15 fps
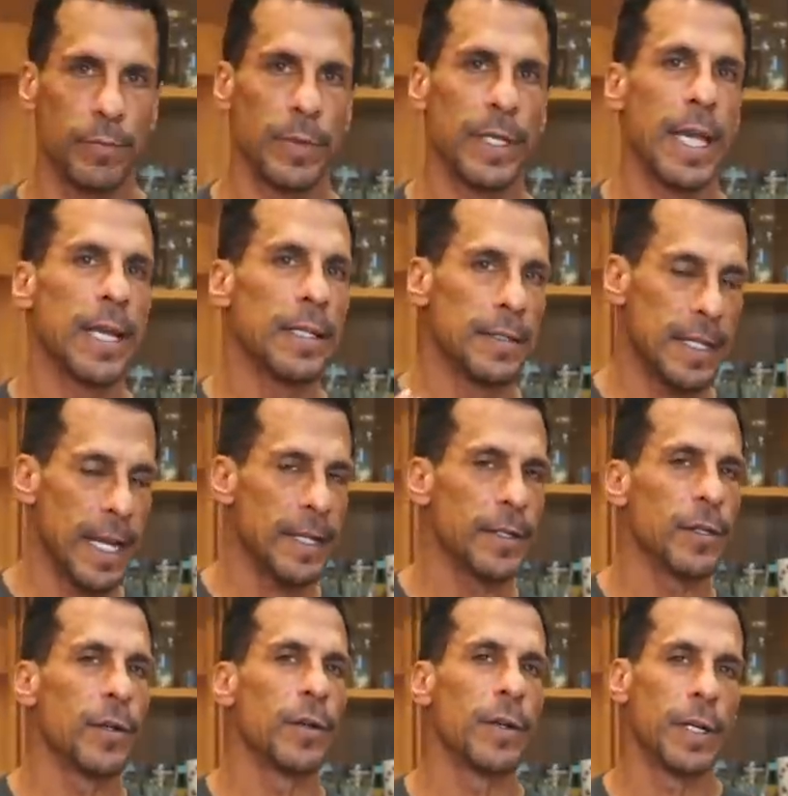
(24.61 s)
get it
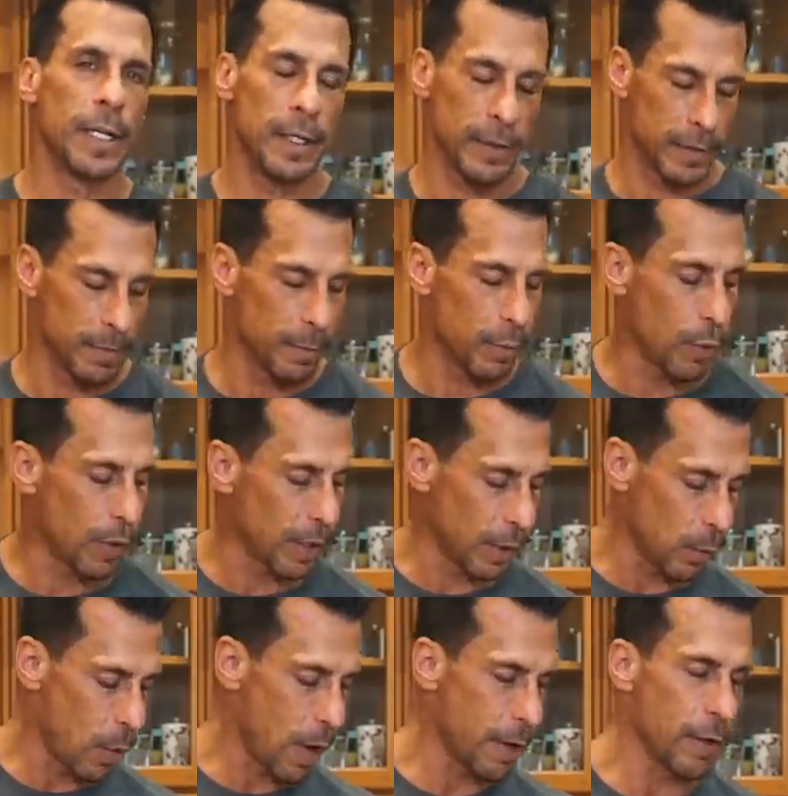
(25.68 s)
tender in some
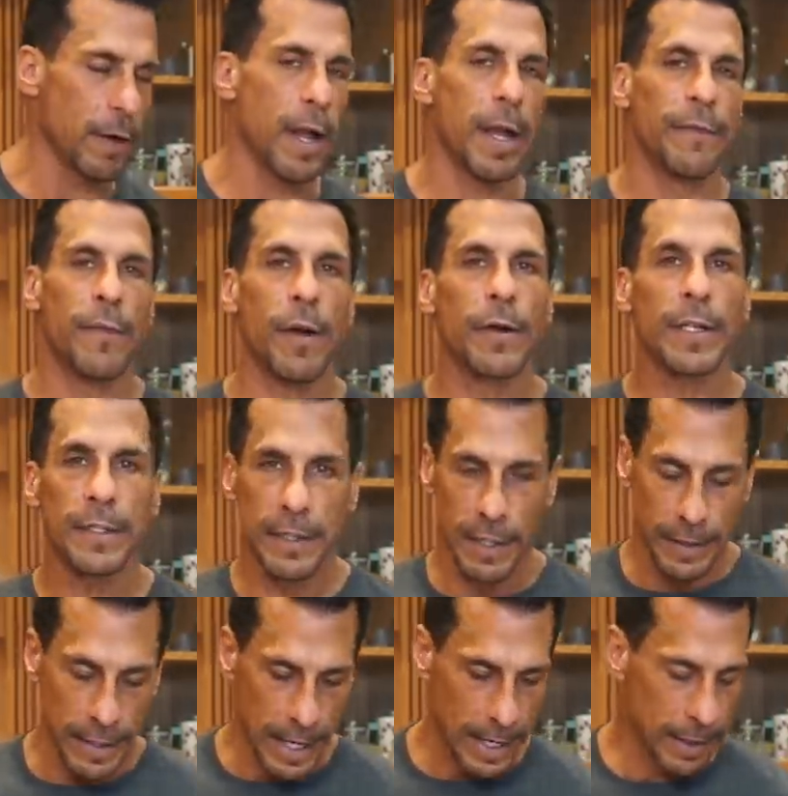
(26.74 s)
boiling water. I've already
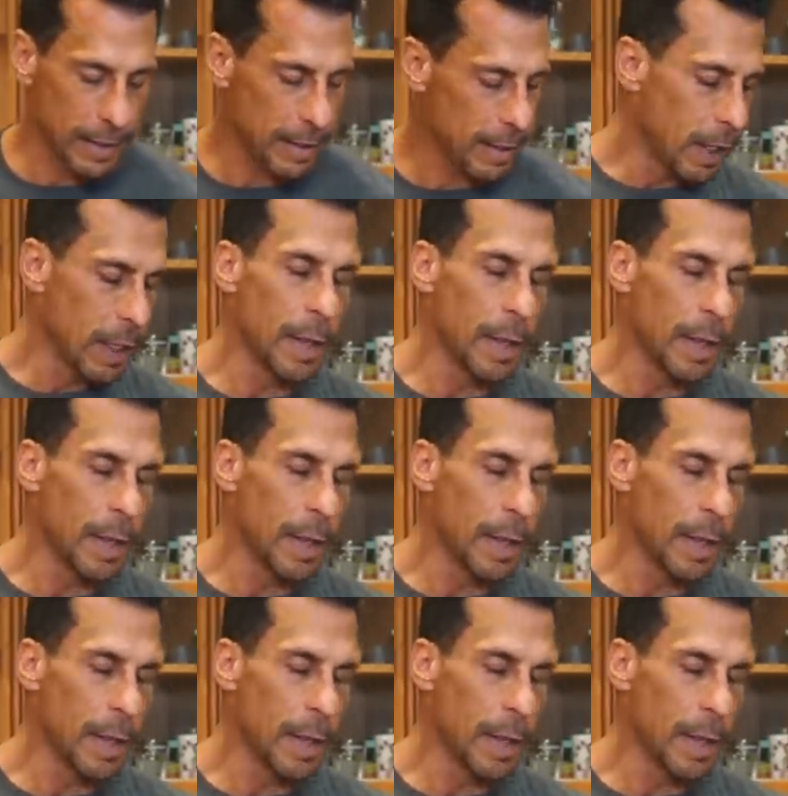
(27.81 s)
done that.